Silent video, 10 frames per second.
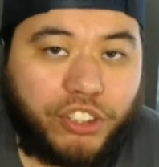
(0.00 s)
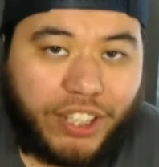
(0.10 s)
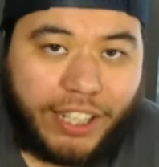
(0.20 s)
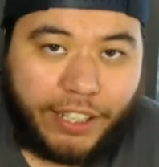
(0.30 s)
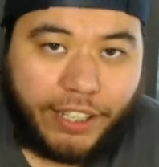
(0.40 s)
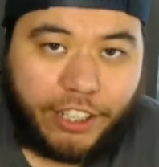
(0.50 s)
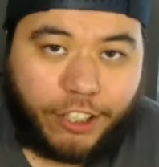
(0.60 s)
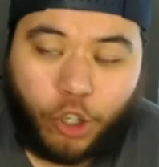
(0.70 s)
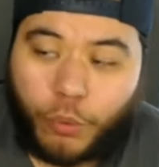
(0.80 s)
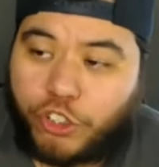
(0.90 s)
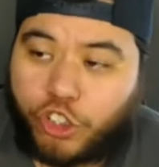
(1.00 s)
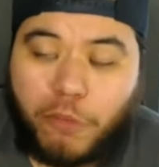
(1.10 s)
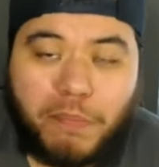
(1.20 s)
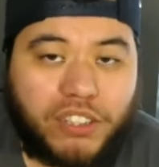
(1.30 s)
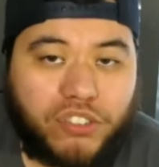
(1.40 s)
you can't get it going.
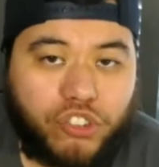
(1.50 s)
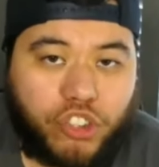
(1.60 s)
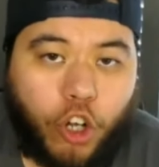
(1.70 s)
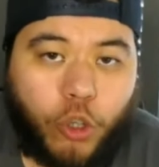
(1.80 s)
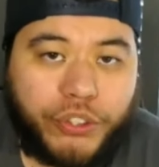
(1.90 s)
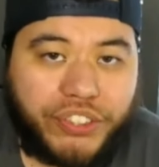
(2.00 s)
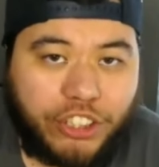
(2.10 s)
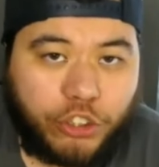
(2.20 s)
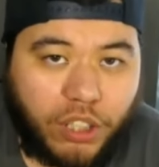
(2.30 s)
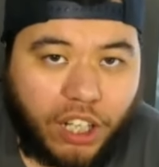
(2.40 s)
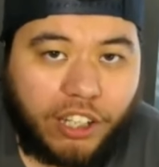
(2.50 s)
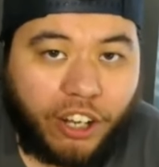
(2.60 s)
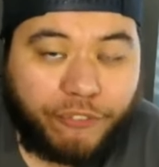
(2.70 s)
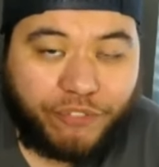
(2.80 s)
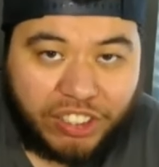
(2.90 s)
Joe Mixon's the only thing you got
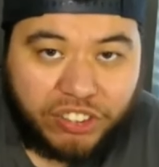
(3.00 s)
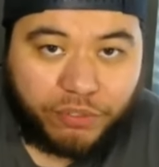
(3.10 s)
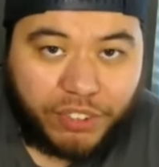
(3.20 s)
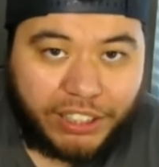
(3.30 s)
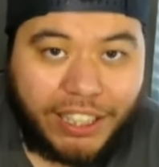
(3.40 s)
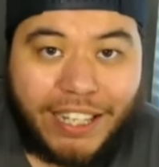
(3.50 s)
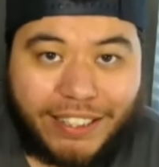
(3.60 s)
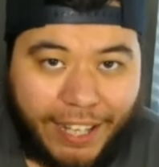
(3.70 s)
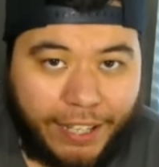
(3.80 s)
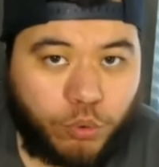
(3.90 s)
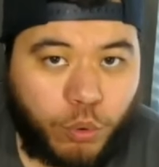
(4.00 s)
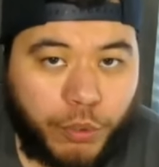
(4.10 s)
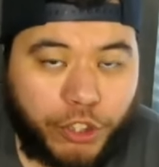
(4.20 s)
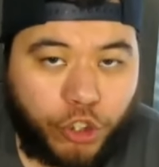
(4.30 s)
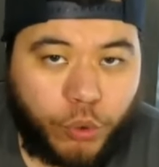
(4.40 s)
offensively. That's what
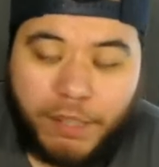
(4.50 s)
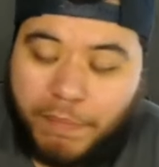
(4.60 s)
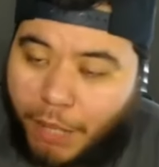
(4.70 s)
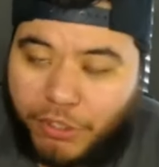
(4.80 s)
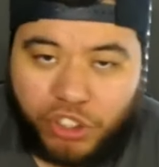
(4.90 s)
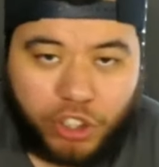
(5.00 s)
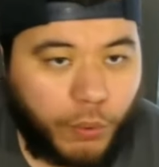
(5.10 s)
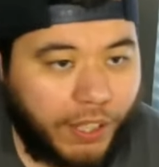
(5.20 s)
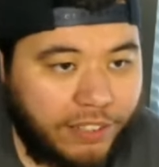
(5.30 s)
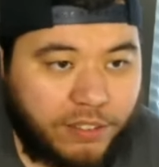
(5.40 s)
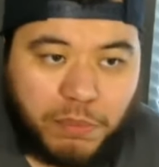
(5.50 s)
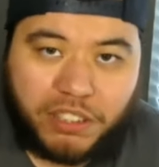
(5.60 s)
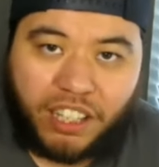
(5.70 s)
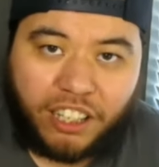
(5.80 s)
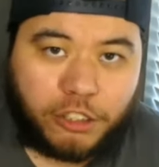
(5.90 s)
we're doing. Bobby Slowick has to be
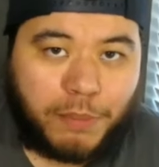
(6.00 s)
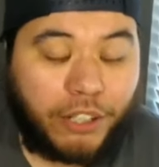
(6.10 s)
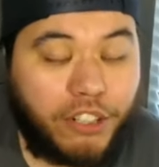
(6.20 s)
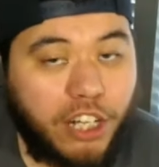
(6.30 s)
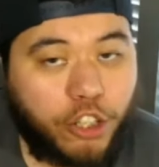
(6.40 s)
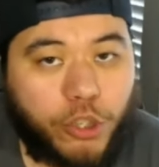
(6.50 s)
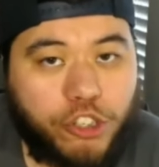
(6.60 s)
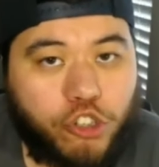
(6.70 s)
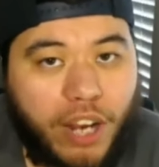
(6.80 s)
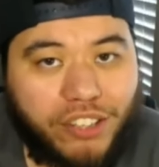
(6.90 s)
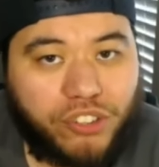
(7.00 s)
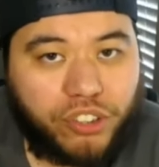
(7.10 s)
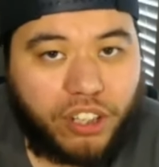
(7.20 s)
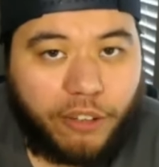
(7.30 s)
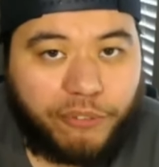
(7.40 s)
talked about. Chris Strasser,
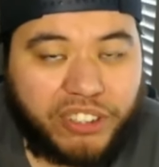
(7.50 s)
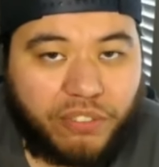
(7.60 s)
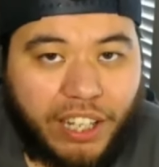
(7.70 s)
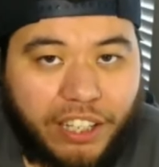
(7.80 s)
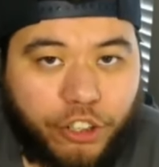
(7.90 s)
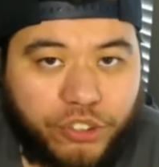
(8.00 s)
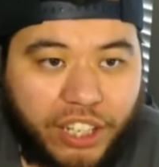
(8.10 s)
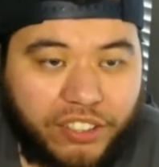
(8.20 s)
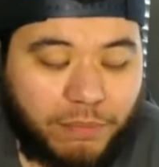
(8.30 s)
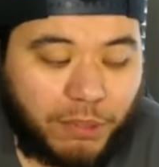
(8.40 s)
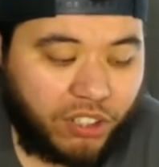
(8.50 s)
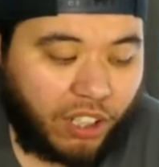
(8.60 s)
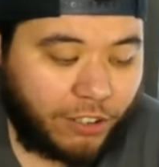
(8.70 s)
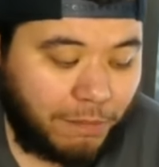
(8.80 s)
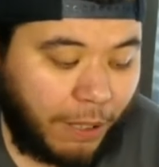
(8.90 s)
the offensive line coach, has to be
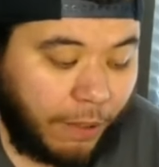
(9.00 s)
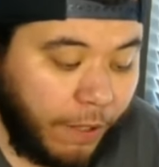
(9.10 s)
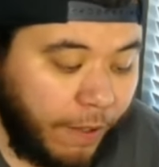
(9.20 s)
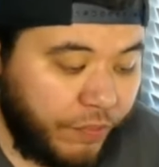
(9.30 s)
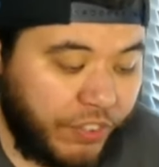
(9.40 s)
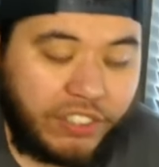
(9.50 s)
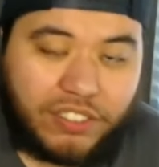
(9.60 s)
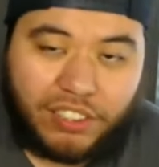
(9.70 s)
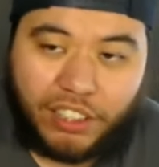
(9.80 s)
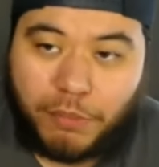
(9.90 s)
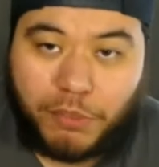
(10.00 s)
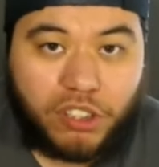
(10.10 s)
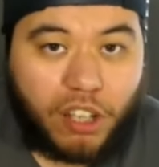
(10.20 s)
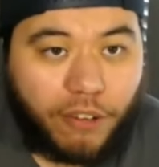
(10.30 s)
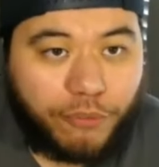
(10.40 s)
talked about. This team,
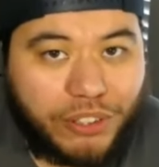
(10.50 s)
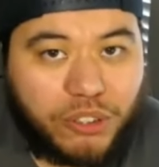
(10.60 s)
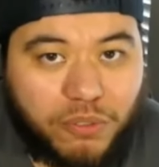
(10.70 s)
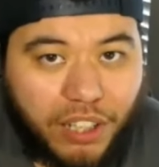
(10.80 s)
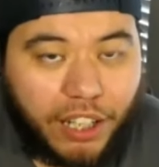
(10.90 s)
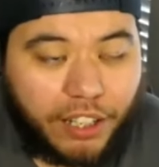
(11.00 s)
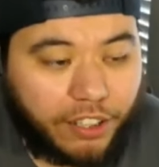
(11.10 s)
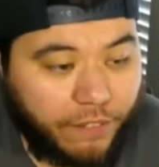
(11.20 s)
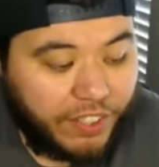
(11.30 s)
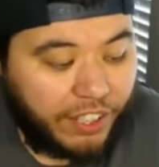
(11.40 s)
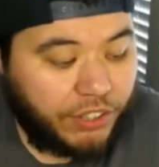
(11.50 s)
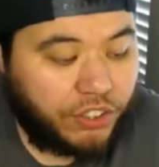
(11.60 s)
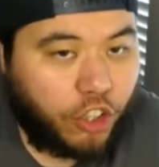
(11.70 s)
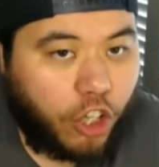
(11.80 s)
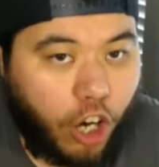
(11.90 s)
this offensive line,
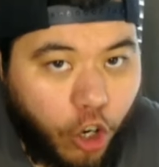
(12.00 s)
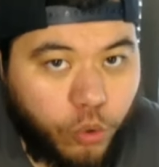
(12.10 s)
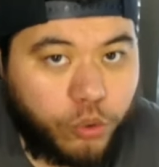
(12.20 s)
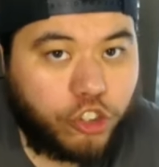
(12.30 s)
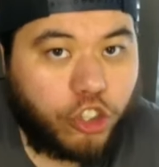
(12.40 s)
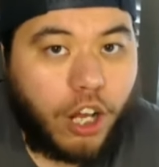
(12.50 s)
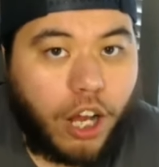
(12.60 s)
is coached